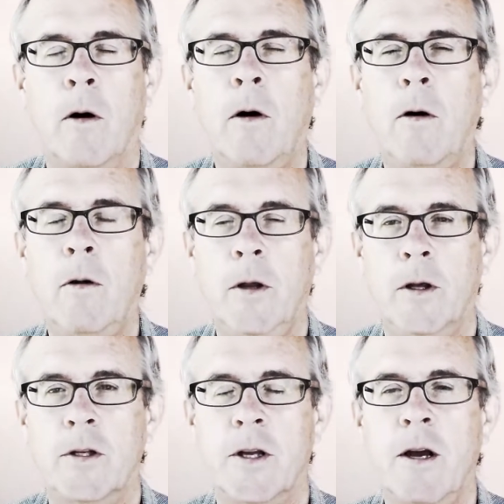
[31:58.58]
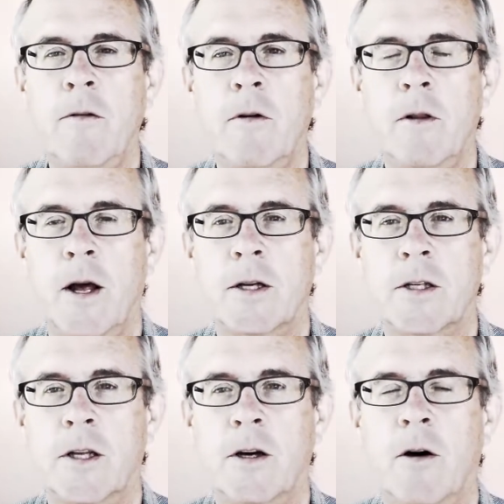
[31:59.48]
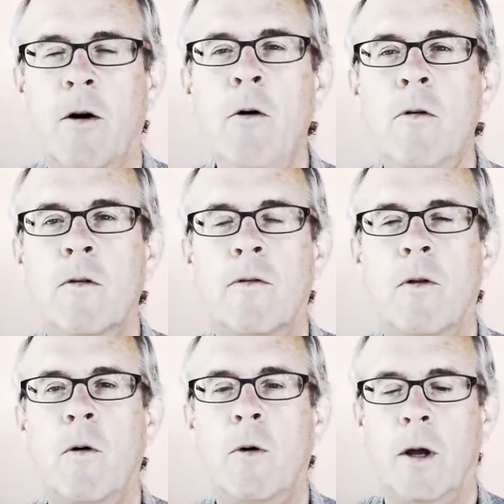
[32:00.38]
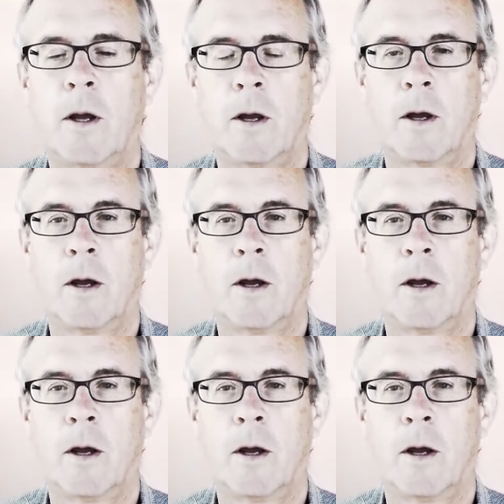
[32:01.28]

All is everlasting, overflowing